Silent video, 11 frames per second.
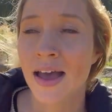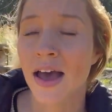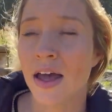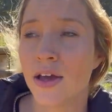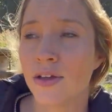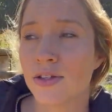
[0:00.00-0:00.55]

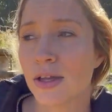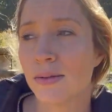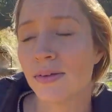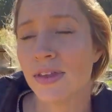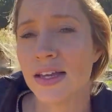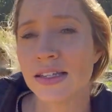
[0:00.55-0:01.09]
I know some
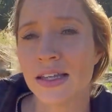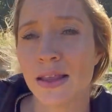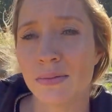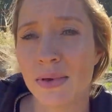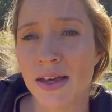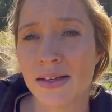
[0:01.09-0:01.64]
of these in the
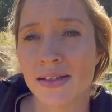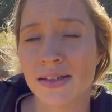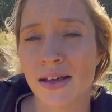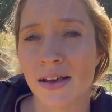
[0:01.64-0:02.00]
mix